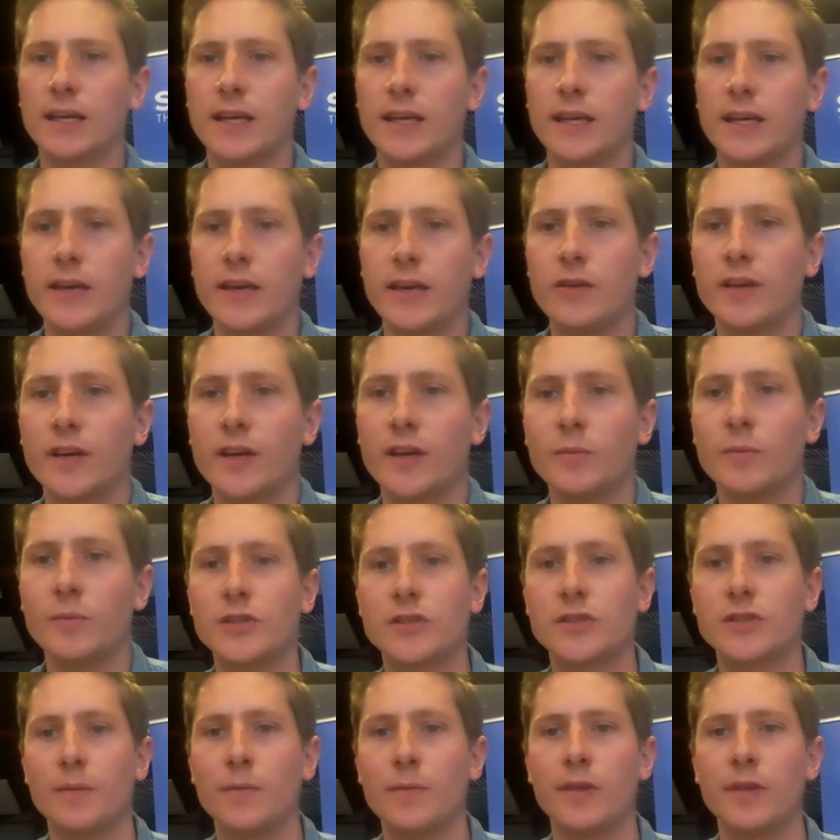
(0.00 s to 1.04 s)
Can you tell me
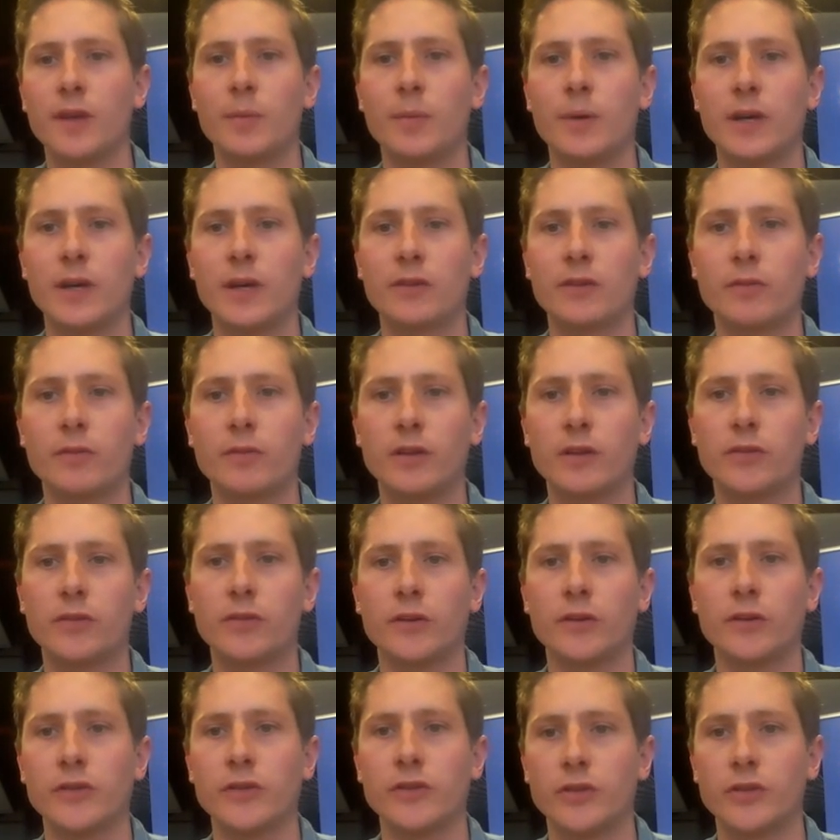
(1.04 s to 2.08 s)
something about the
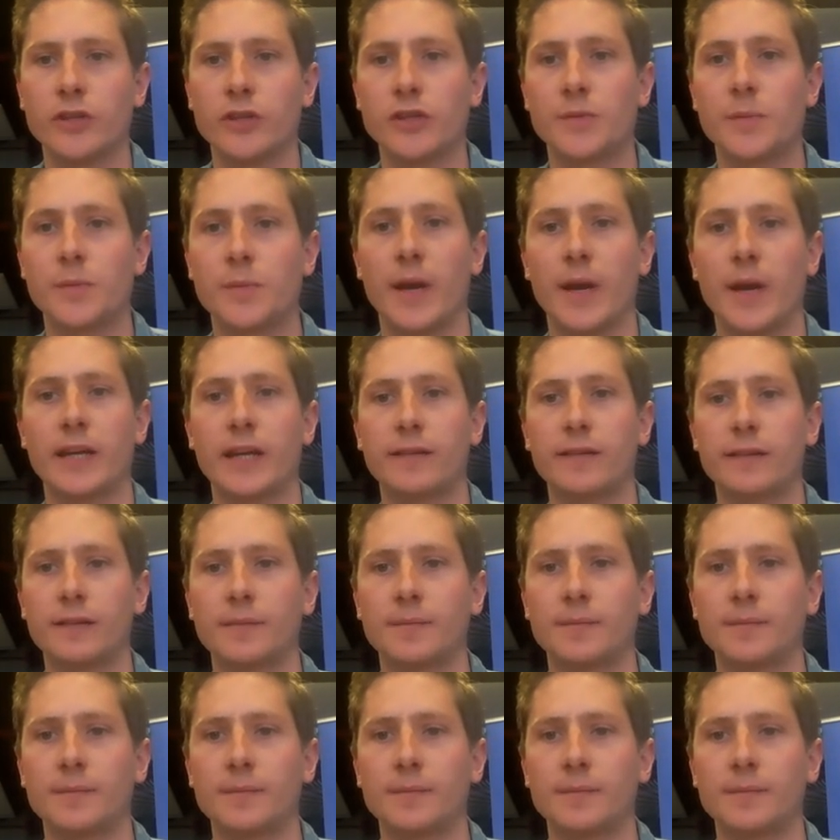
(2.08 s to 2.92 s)
returns you expect?